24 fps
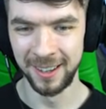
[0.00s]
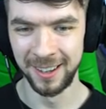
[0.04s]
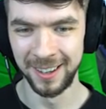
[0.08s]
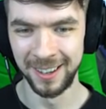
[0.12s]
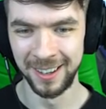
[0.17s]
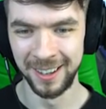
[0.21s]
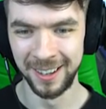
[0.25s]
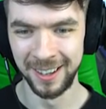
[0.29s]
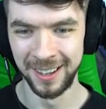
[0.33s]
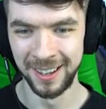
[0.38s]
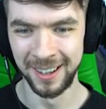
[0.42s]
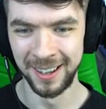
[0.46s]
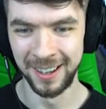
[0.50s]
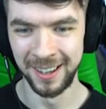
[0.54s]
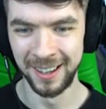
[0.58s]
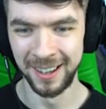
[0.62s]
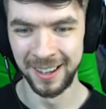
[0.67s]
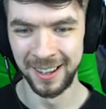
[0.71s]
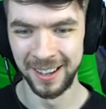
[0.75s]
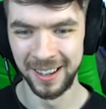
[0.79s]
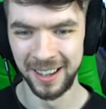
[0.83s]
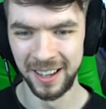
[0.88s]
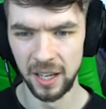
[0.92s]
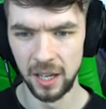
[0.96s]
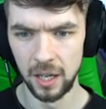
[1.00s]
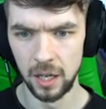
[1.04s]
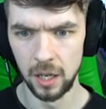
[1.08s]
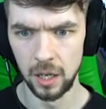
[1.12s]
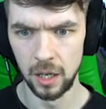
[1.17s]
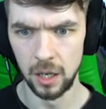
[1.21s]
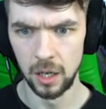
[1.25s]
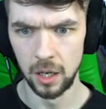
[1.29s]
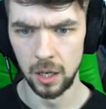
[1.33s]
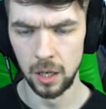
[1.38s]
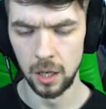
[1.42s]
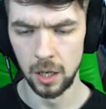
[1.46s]

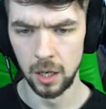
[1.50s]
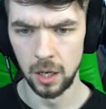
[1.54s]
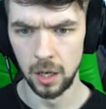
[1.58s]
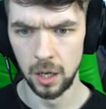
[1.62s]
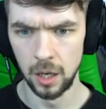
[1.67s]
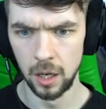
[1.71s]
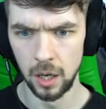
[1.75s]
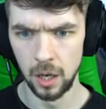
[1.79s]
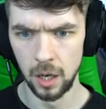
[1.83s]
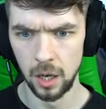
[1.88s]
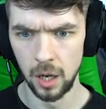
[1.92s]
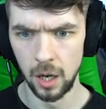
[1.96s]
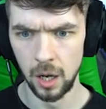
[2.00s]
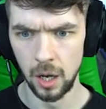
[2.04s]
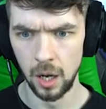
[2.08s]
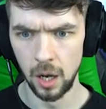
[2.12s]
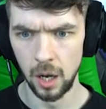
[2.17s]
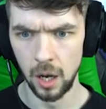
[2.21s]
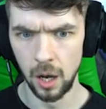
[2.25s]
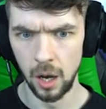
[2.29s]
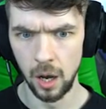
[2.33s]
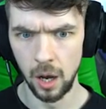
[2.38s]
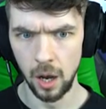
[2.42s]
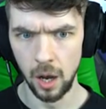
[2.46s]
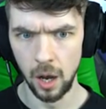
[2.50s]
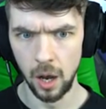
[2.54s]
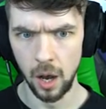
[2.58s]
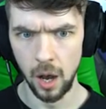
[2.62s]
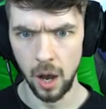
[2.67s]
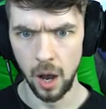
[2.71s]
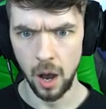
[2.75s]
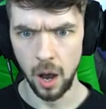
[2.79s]
Nothing is said.